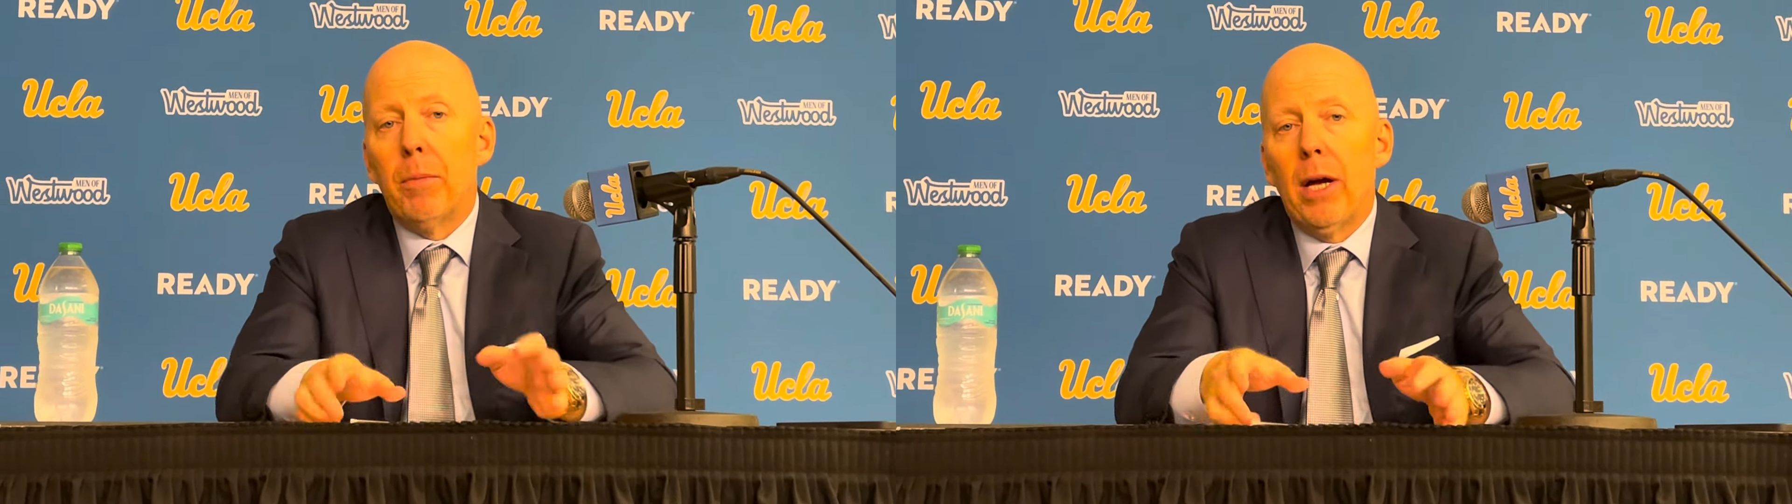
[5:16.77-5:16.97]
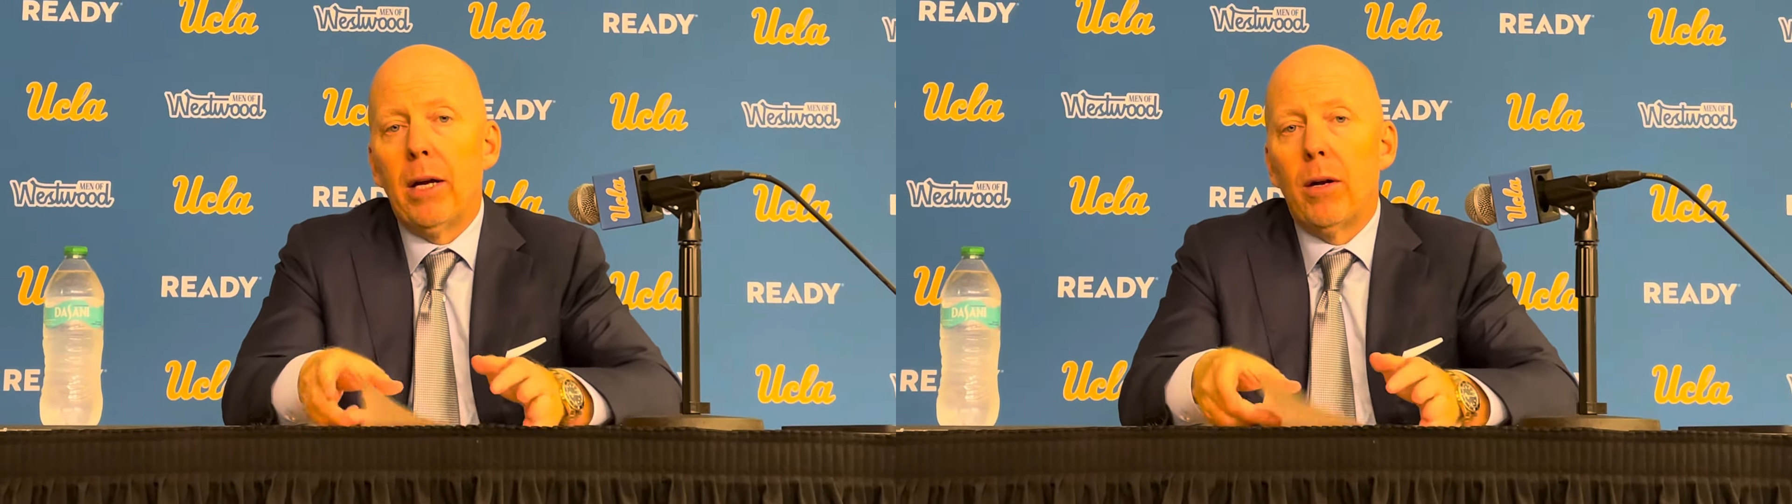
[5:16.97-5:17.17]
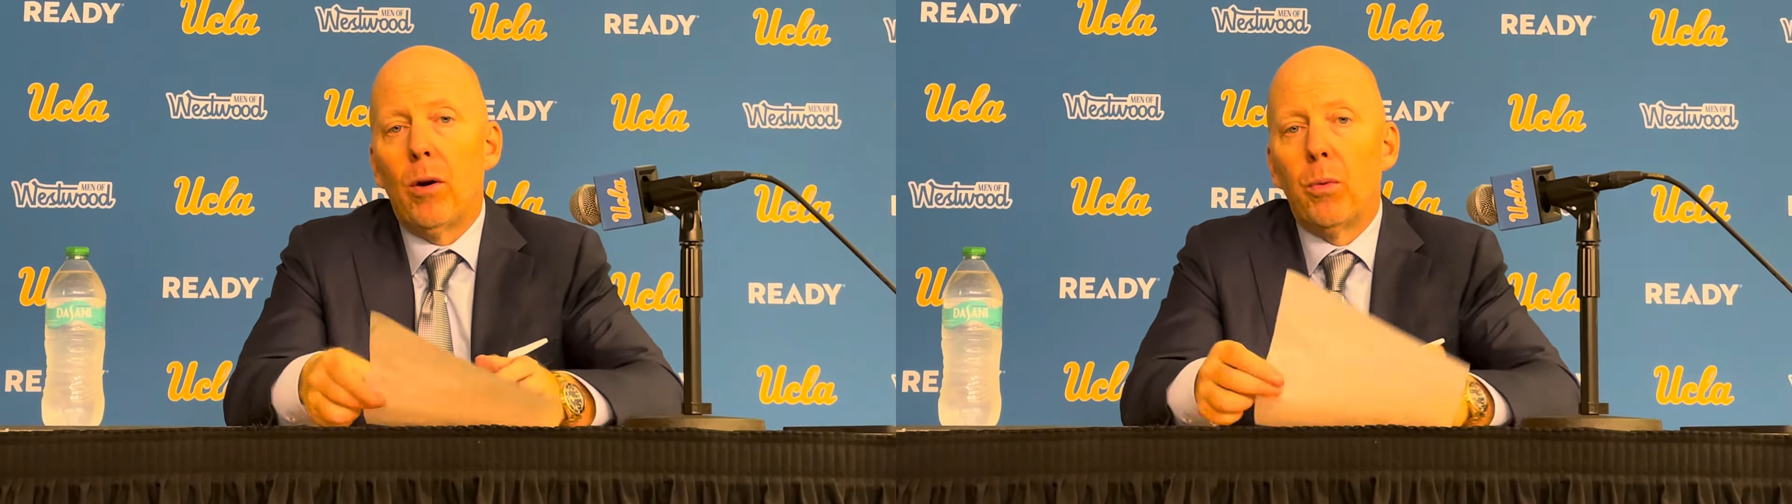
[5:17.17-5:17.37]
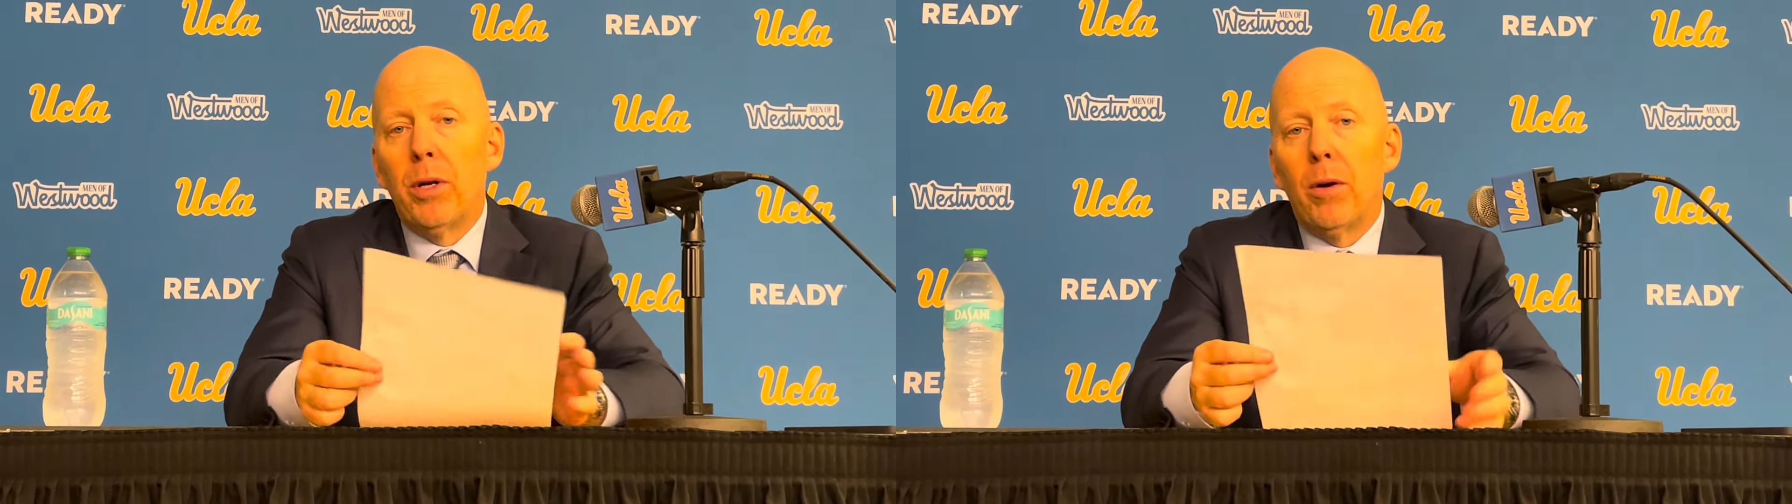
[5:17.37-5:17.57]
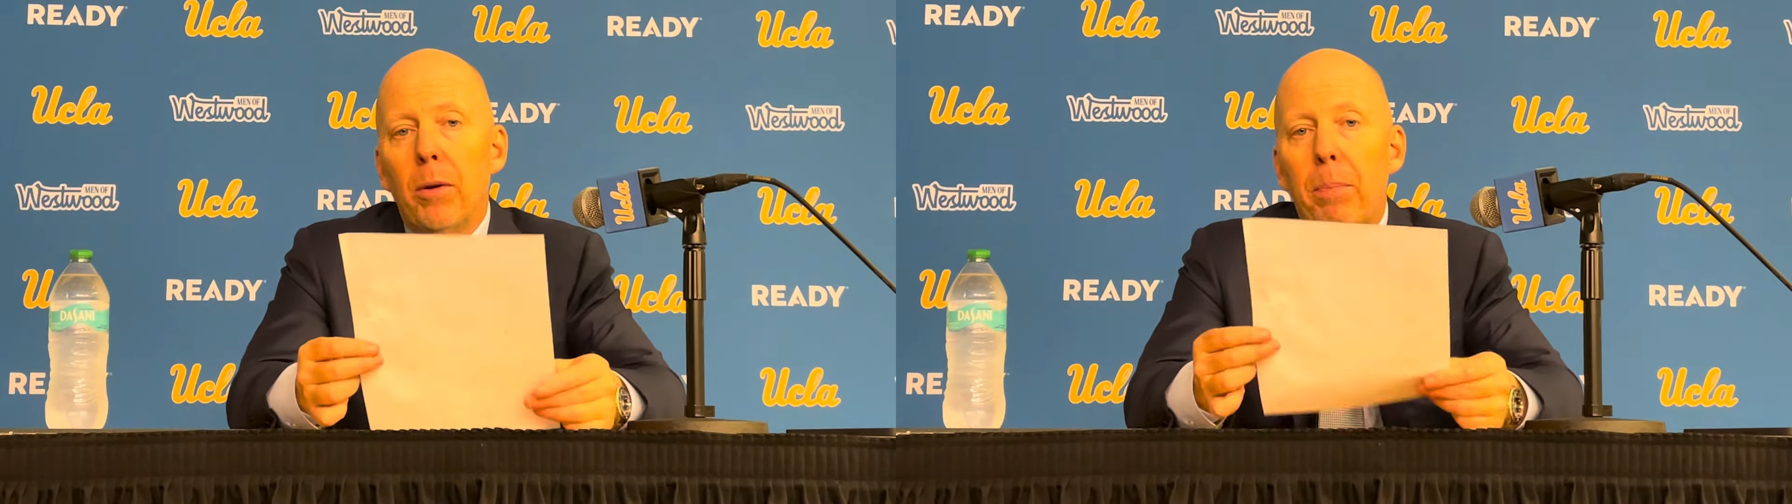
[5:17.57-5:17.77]
I had it all
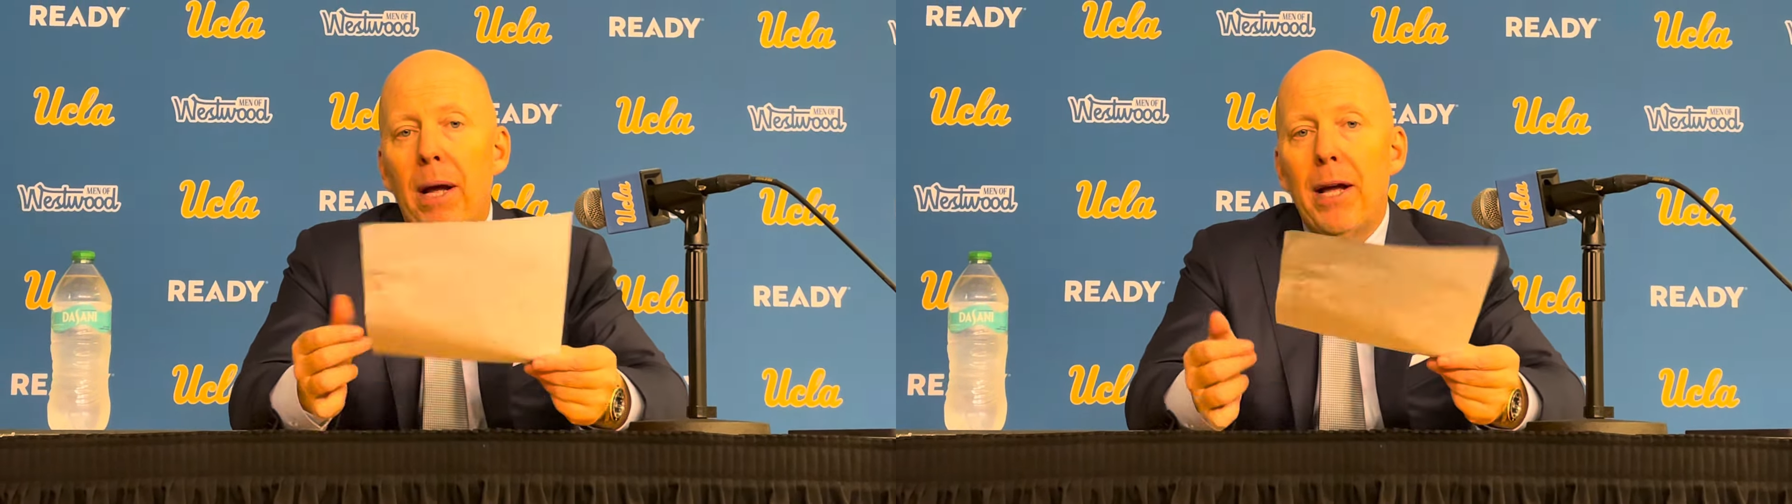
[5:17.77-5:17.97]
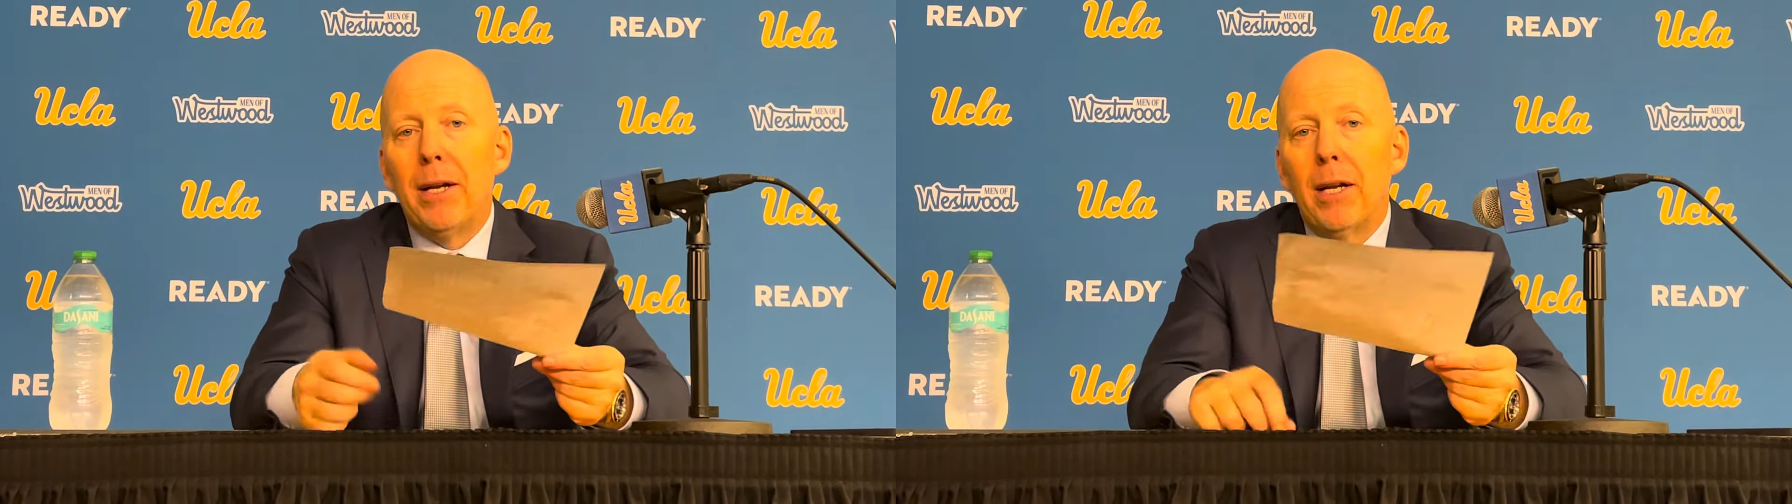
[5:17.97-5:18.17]
written on a pad,